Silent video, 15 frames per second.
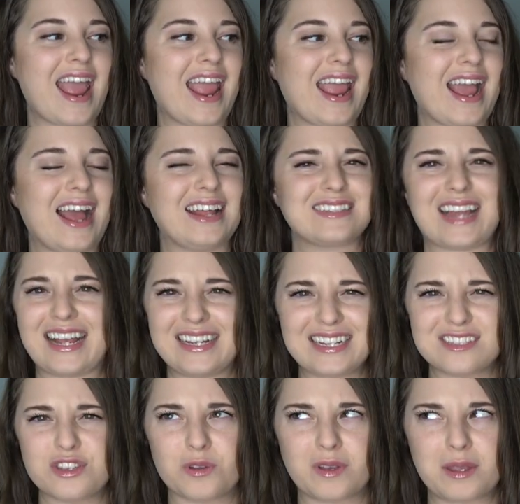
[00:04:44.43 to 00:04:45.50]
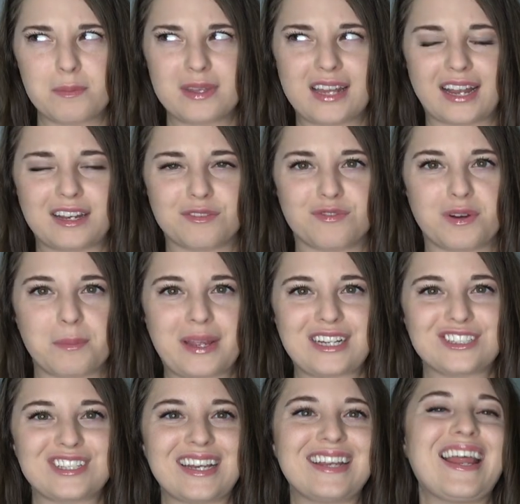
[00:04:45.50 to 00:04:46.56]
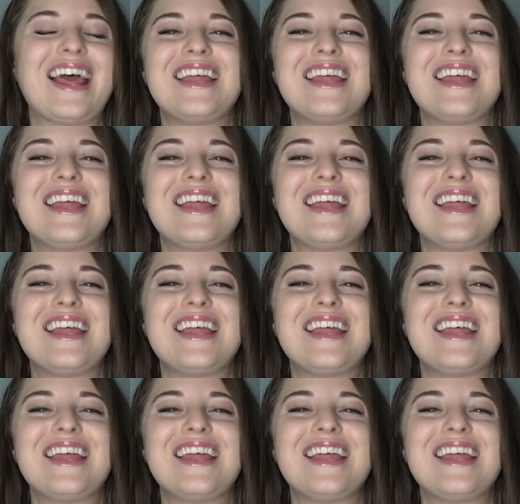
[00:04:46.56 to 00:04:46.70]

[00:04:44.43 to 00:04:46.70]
and I guess they'll give me that information.